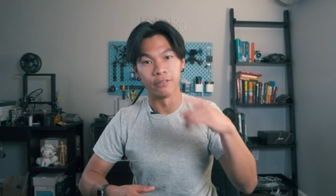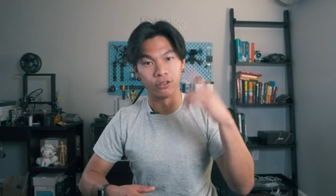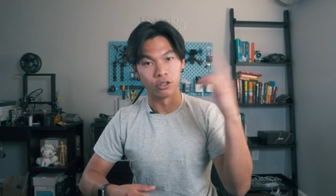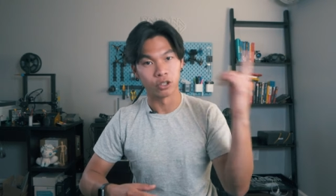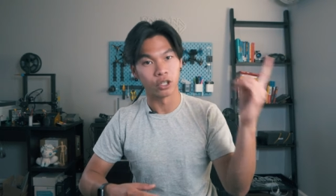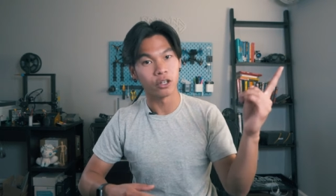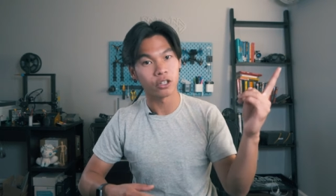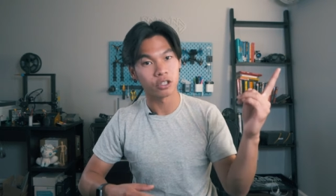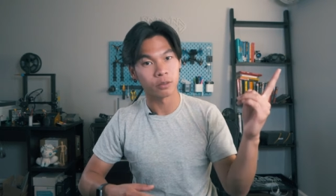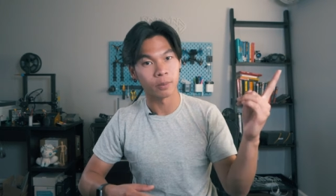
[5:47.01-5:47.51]
if
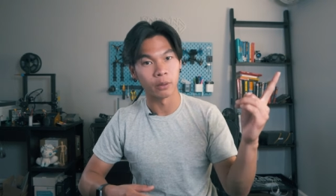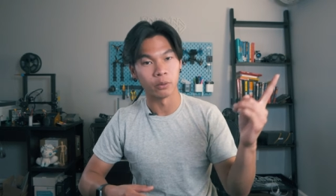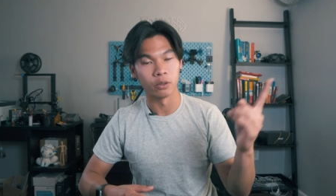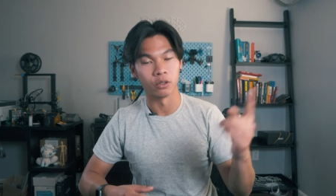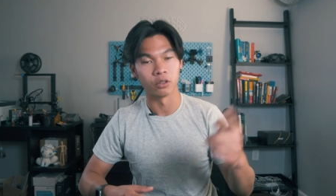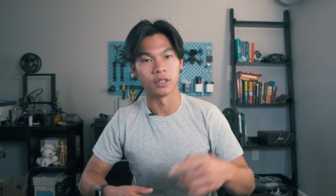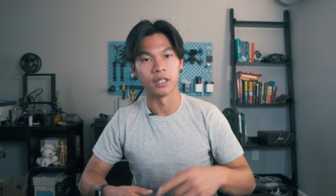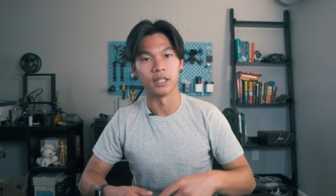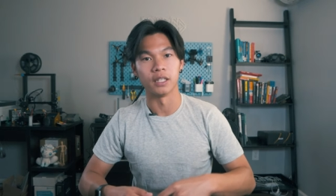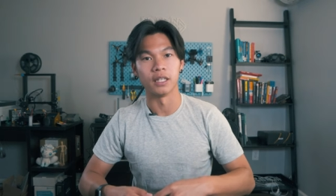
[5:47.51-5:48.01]
you're curious about
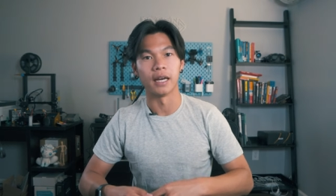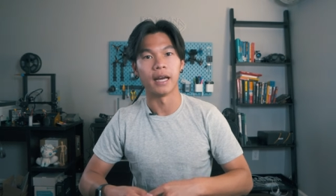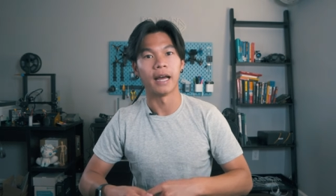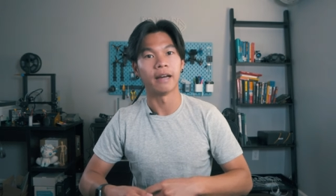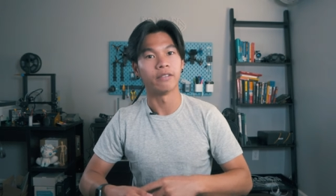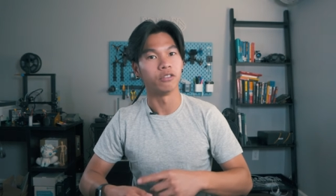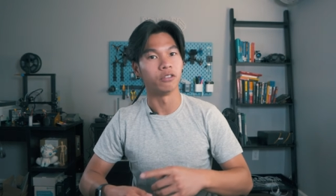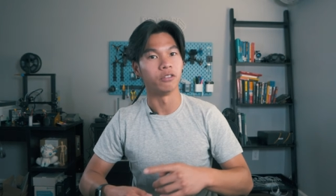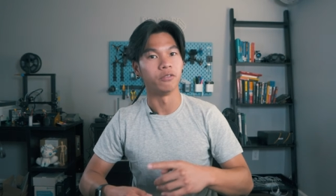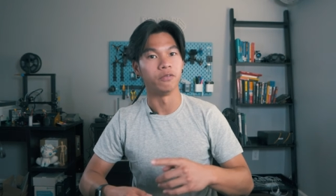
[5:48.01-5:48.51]
ReelSteady, I
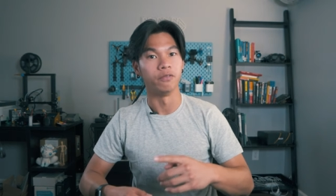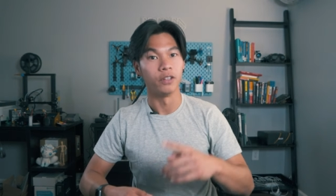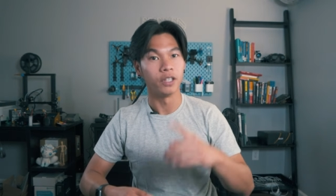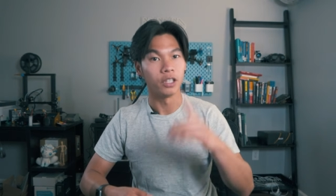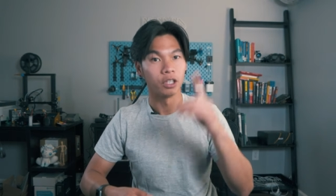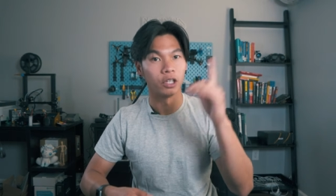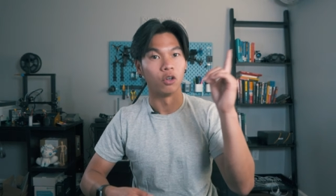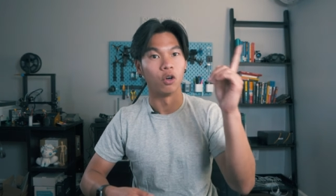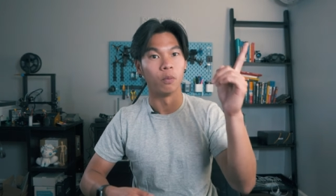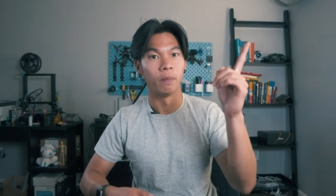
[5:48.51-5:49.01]
have a
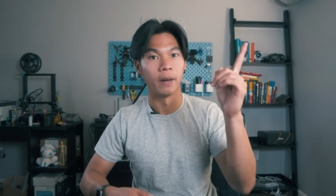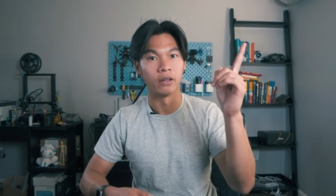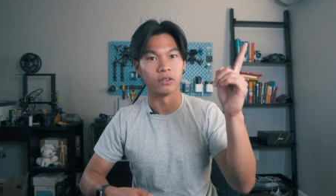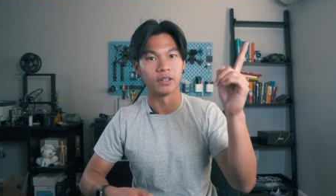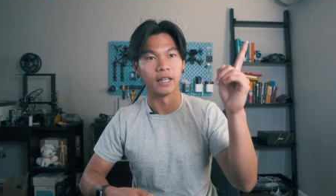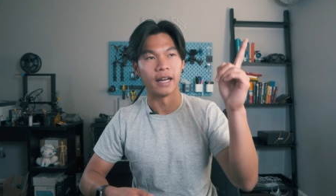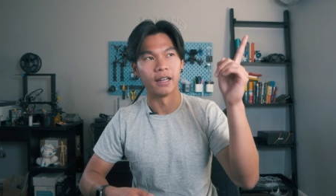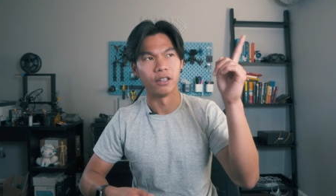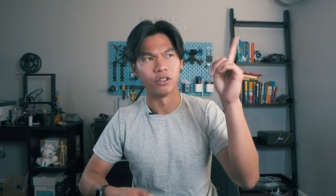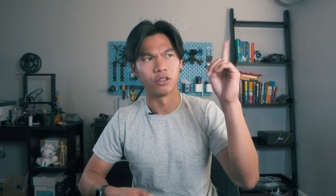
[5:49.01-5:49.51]
video
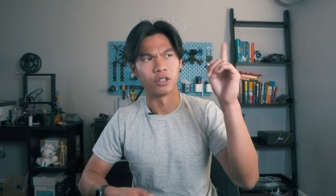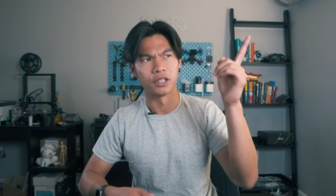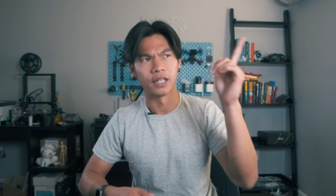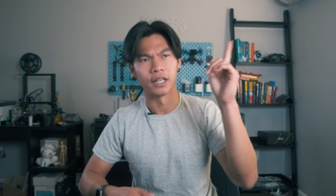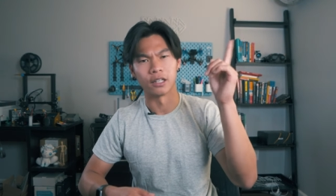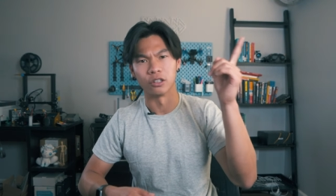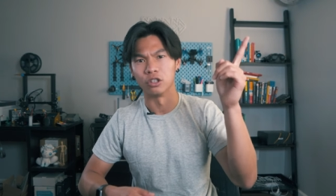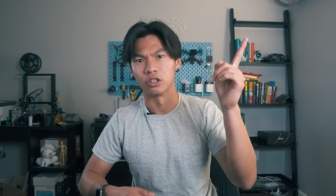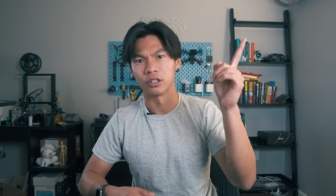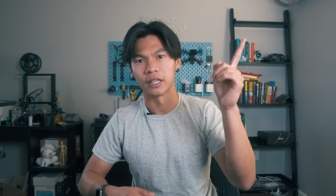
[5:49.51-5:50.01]
about that you can
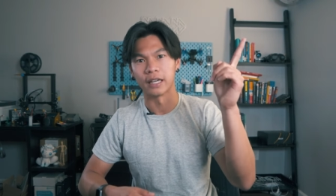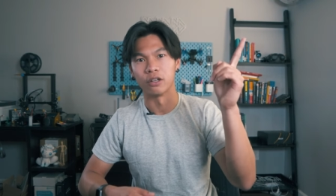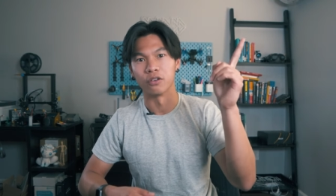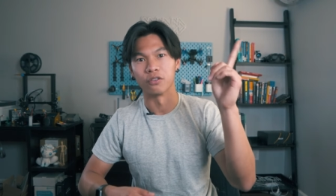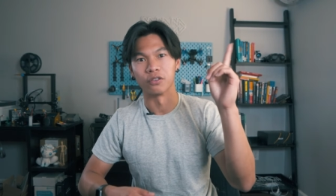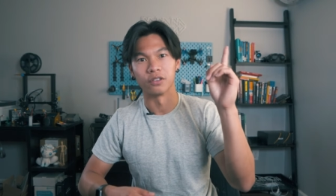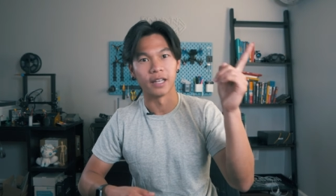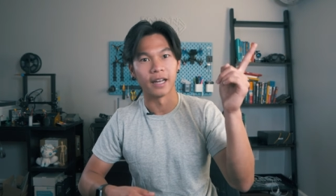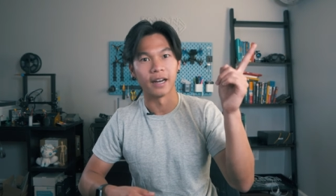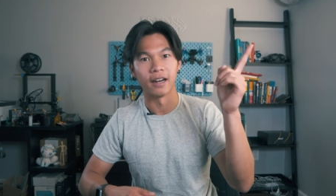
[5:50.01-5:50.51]
take a look at
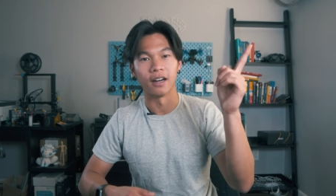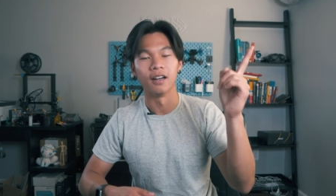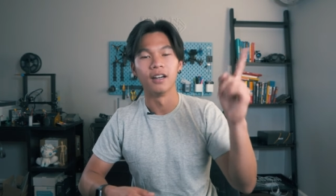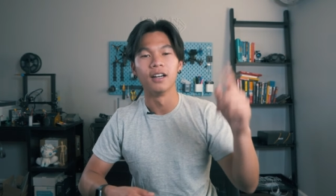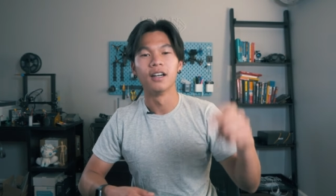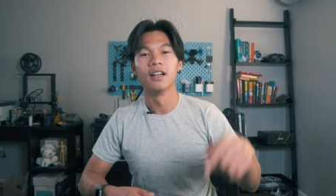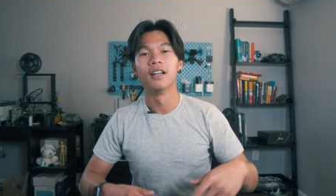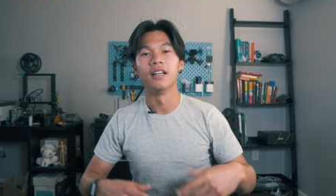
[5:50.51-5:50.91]
over there.